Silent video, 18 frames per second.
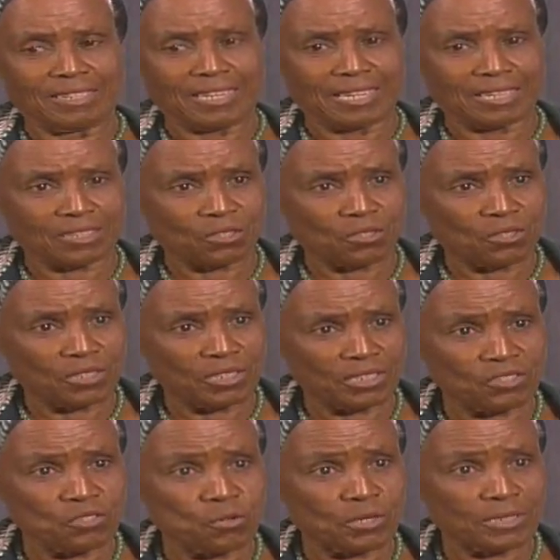alcohol,
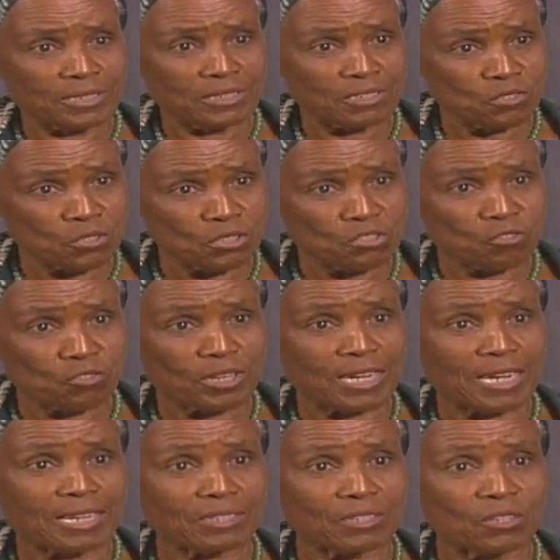you can
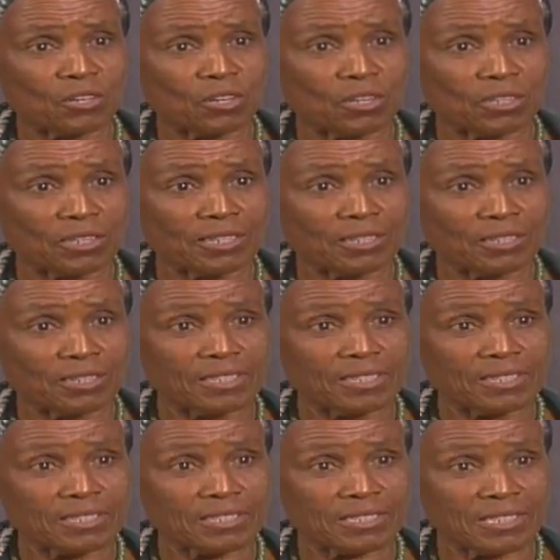drink alcohol
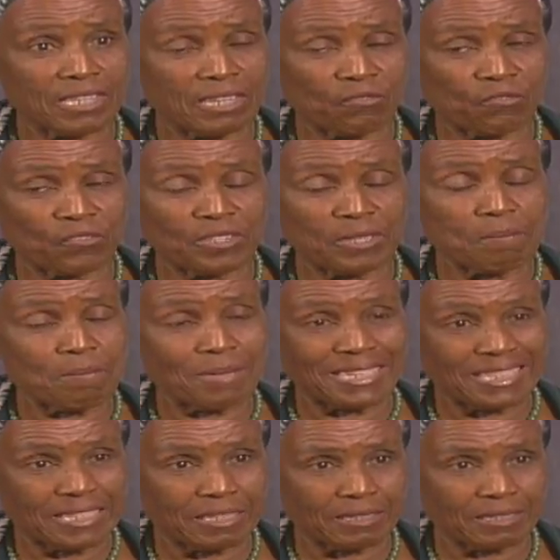safely
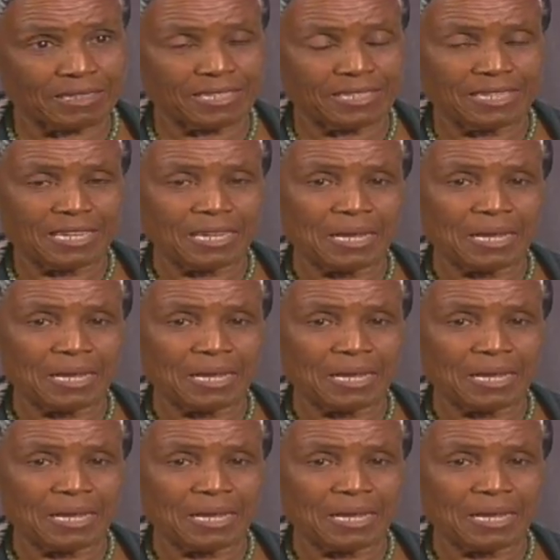medically,